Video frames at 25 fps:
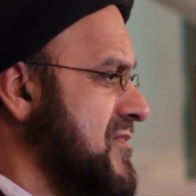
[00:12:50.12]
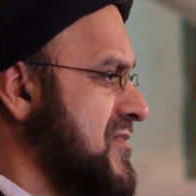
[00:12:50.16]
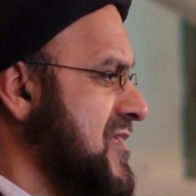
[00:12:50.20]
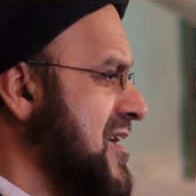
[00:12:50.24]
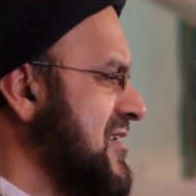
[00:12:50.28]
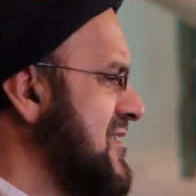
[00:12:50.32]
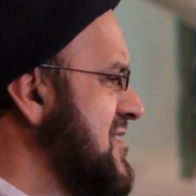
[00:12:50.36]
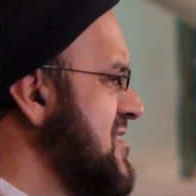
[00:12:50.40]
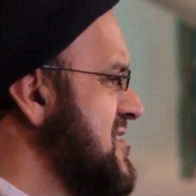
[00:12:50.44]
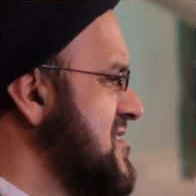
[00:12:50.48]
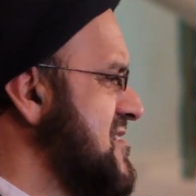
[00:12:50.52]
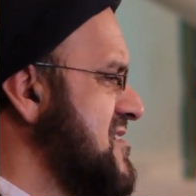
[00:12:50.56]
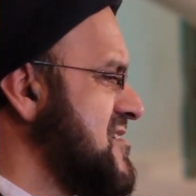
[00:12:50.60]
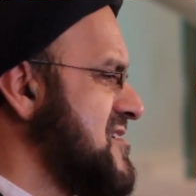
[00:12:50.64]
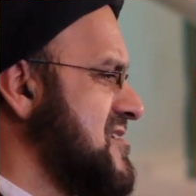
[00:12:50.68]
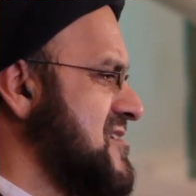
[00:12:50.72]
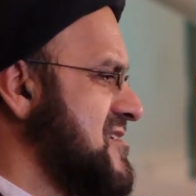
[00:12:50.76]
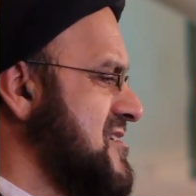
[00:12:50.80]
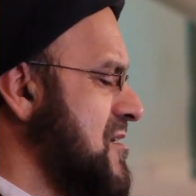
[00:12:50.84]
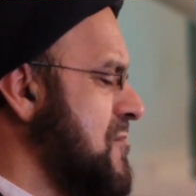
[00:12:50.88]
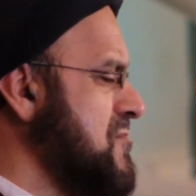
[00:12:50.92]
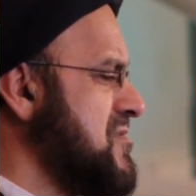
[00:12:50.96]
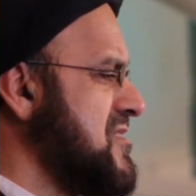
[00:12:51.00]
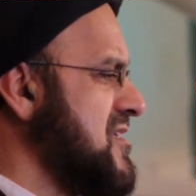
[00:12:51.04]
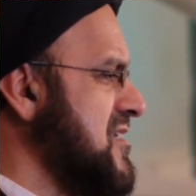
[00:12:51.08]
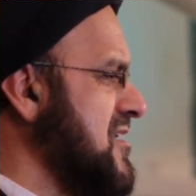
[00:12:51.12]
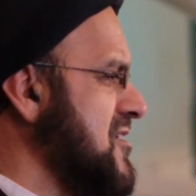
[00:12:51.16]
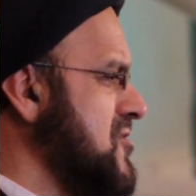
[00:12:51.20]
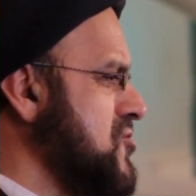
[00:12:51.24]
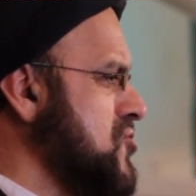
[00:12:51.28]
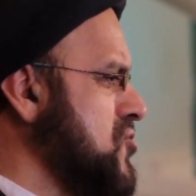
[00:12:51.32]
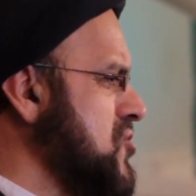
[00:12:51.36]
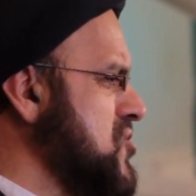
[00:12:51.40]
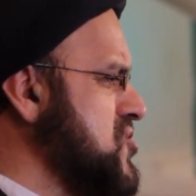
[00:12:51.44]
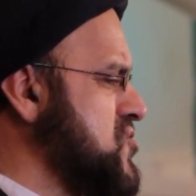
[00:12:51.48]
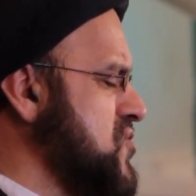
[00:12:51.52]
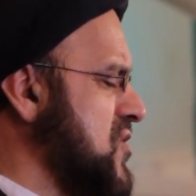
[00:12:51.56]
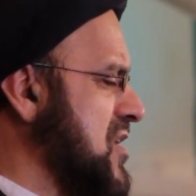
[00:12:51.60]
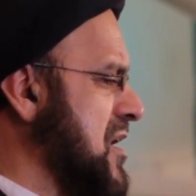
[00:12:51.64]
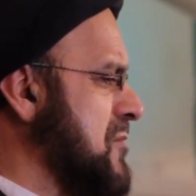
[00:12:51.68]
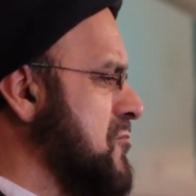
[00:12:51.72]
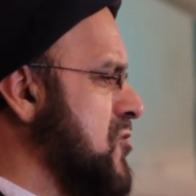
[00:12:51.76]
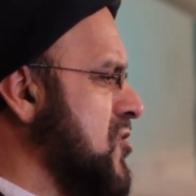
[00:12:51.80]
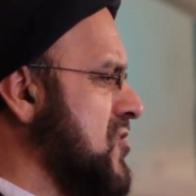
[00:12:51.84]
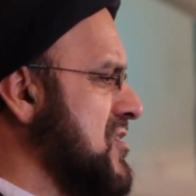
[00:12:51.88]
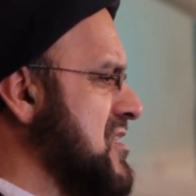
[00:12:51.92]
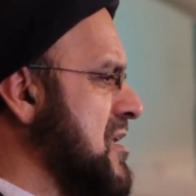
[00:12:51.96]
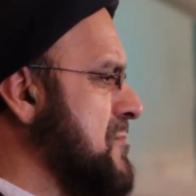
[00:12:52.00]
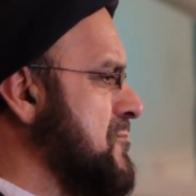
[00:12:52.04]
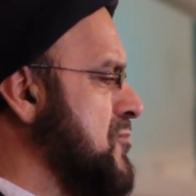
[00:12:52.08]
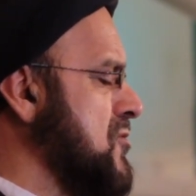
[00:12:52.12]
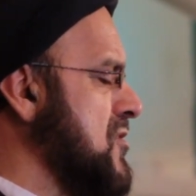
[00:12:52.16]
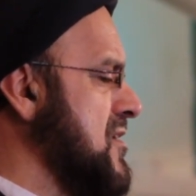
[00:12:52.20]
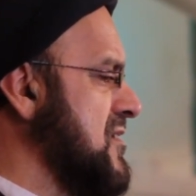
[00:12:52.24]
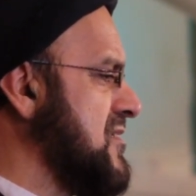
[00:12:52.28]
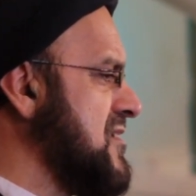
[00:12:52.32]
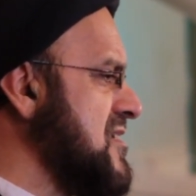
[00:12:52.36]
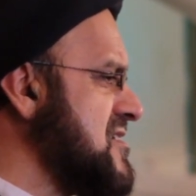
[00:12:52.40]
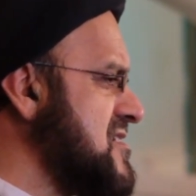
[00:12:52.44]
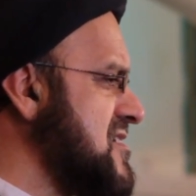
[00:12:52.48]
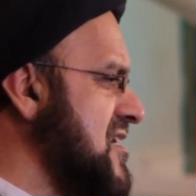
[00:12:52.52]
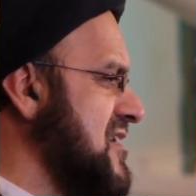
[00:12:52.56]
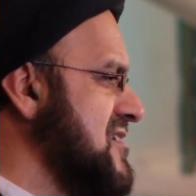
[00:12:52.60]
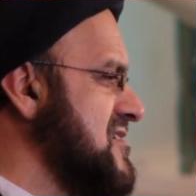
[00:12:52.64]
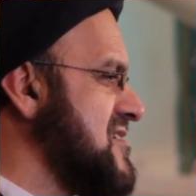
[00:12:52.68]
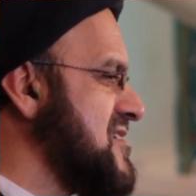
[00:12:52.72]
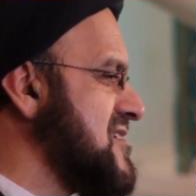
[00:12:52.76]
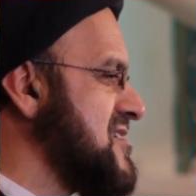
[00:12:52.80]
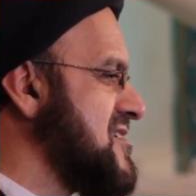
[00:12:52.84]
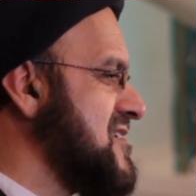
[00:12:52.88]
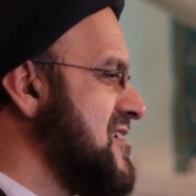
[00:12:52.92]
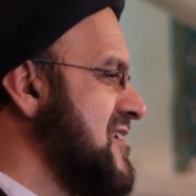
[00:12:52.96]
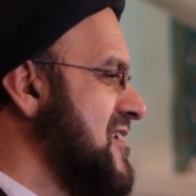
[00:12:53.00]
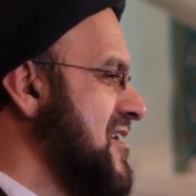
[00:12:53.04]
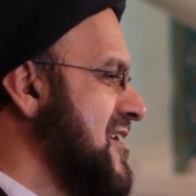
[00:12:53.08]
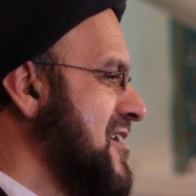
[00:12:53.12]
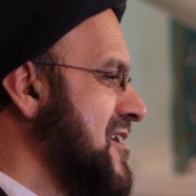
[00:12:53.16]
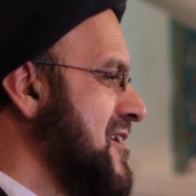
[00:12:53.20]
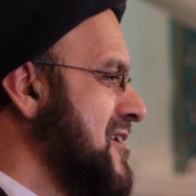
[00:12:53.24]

That is something usual among the politicians.